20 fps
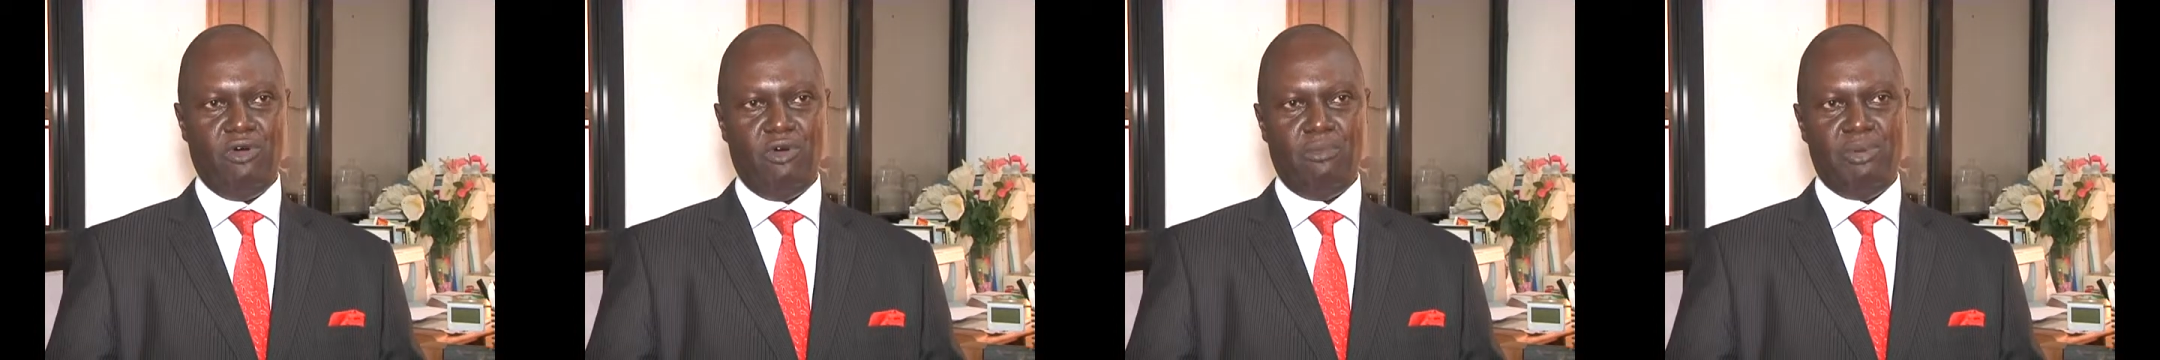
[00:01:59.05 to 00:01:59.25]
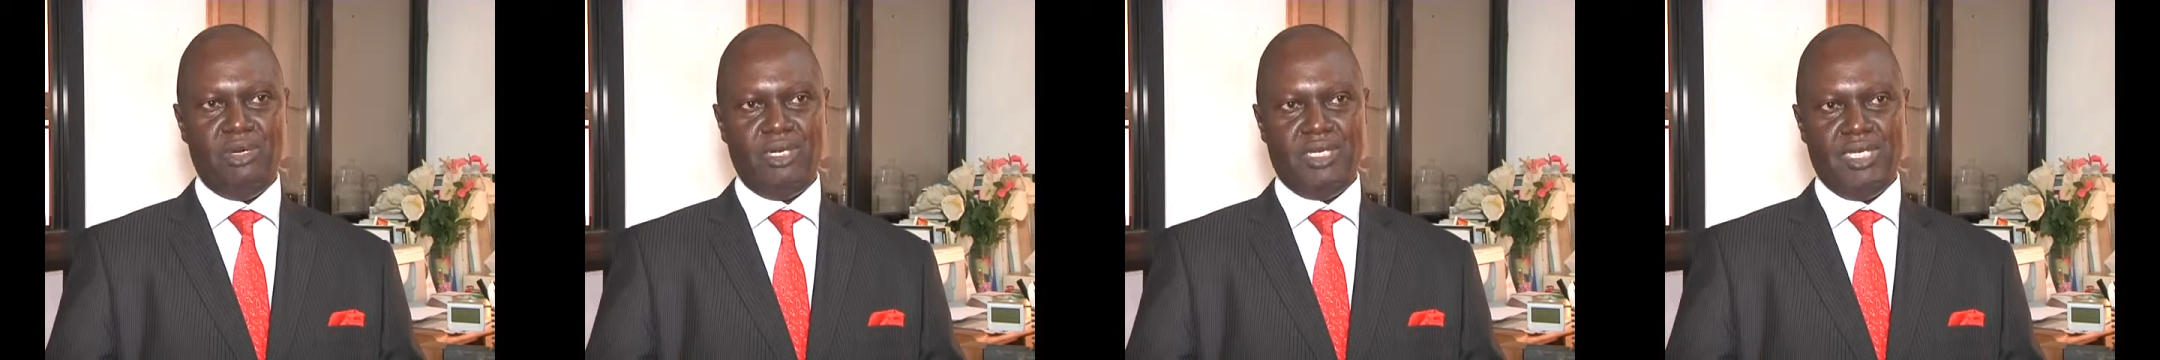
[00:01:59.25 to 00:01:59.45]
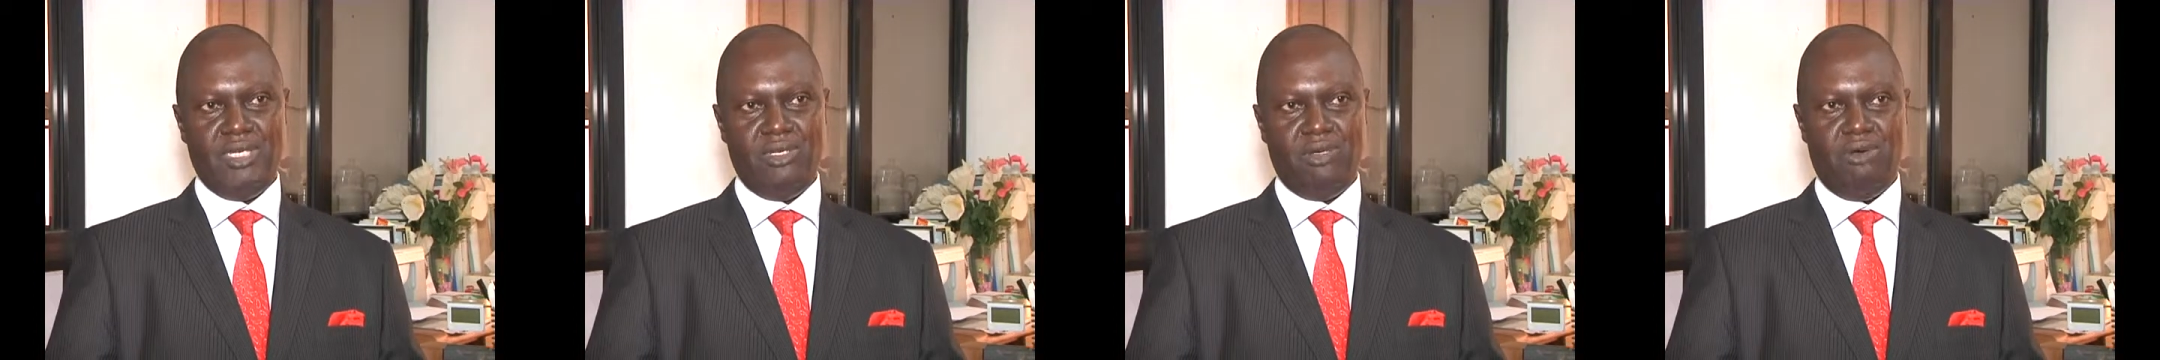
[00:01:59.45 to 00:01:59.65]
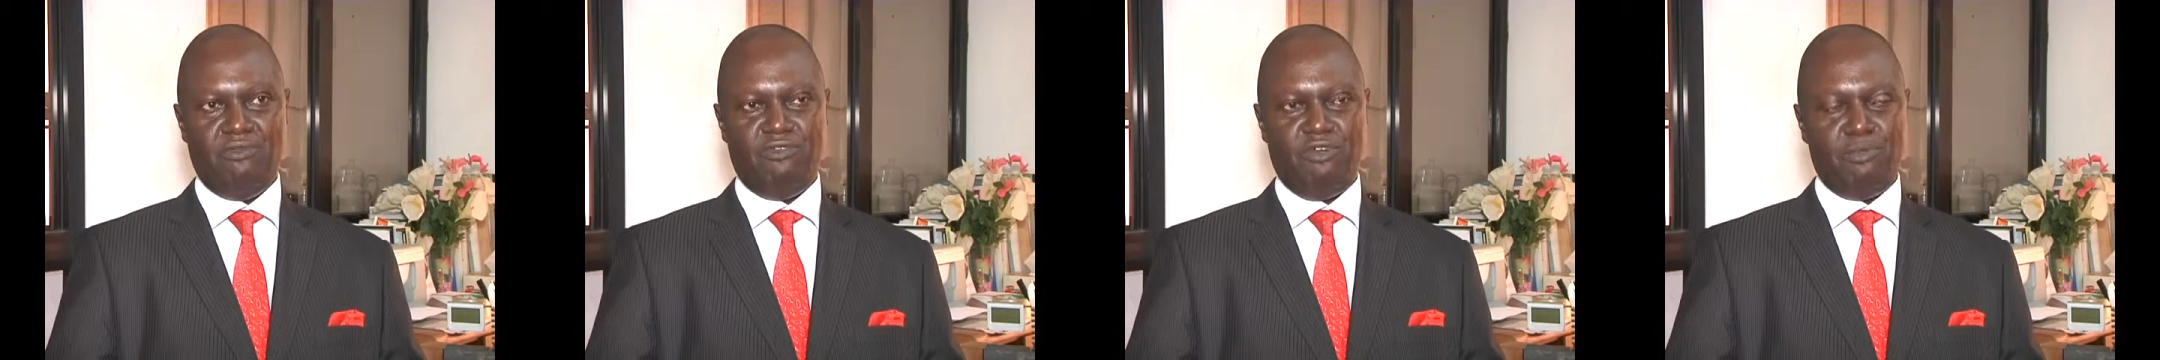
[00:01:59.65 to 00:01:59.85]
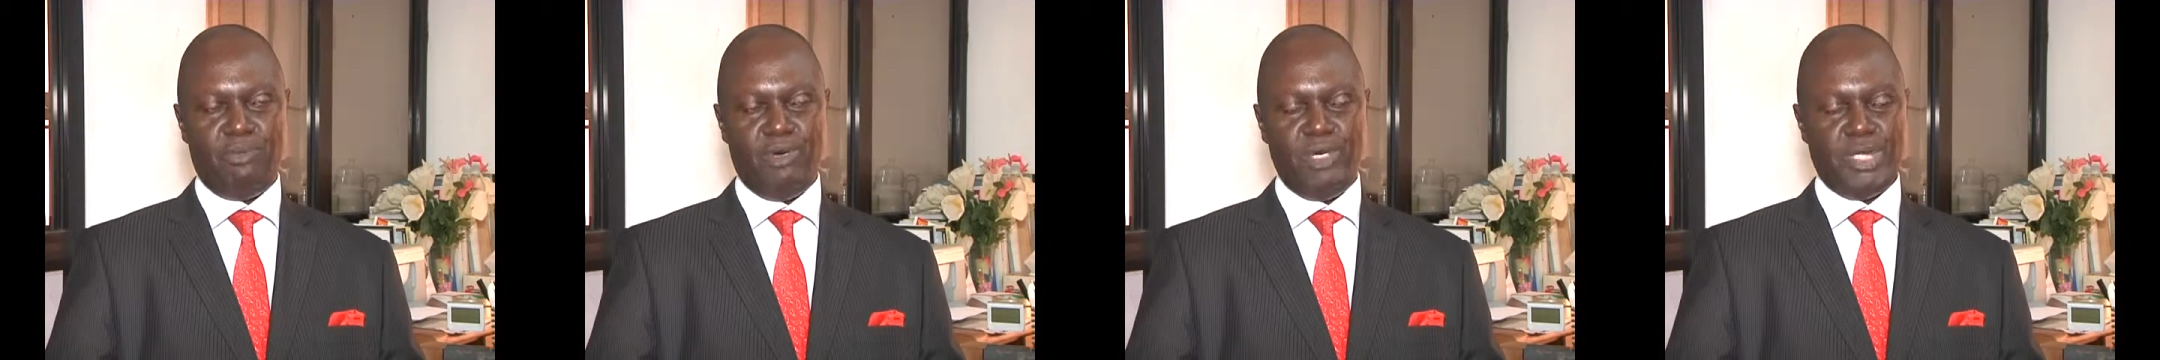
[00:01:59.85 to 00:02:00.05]

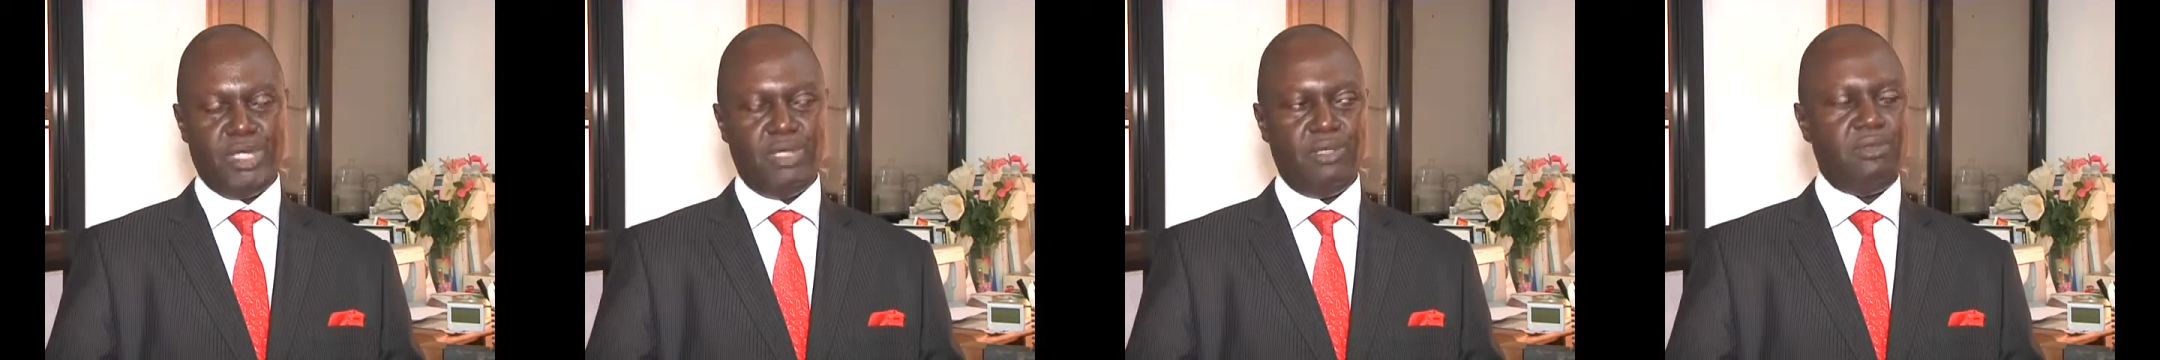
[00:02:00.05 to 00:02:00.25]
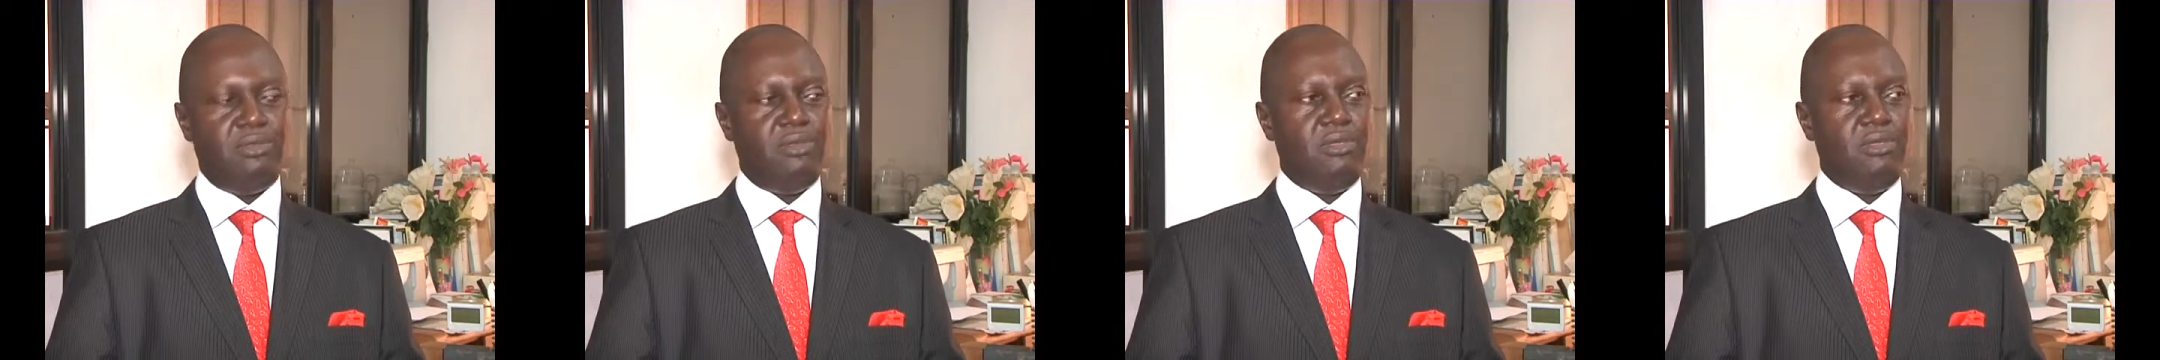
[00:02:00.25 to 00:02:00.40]
operation?